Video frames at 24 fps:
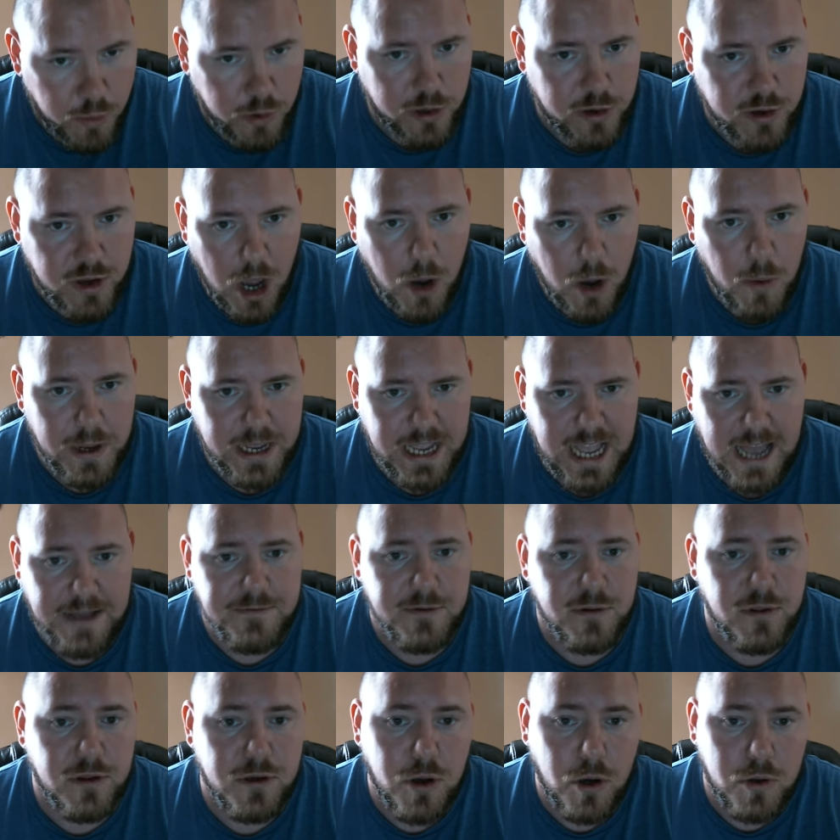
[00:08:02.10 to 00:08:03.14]
we're going
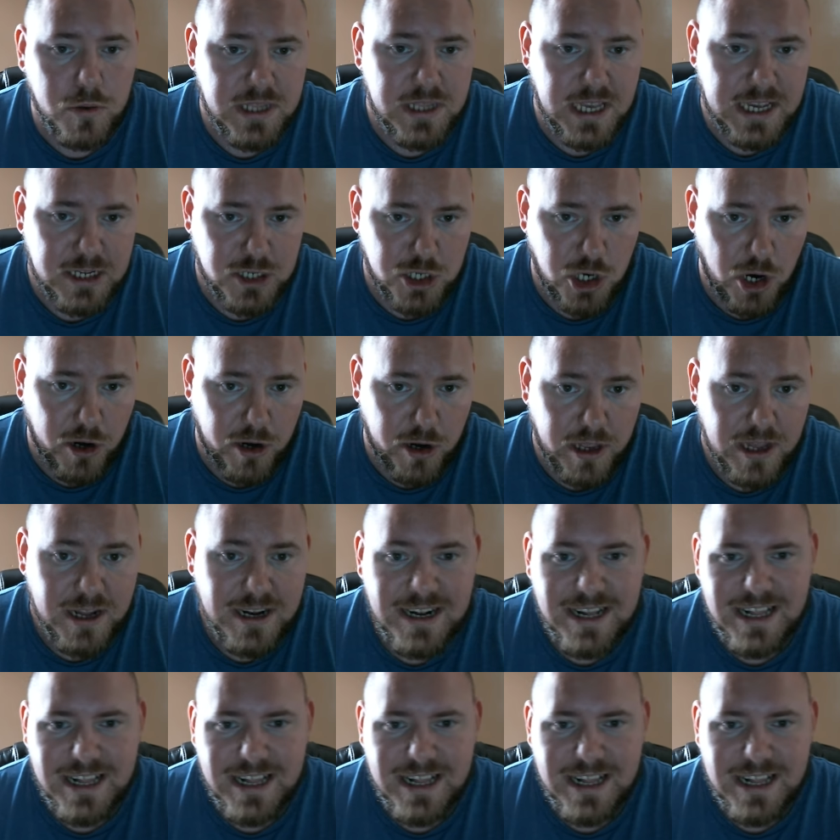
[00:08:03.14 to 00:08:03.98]
after the Golden Age arc.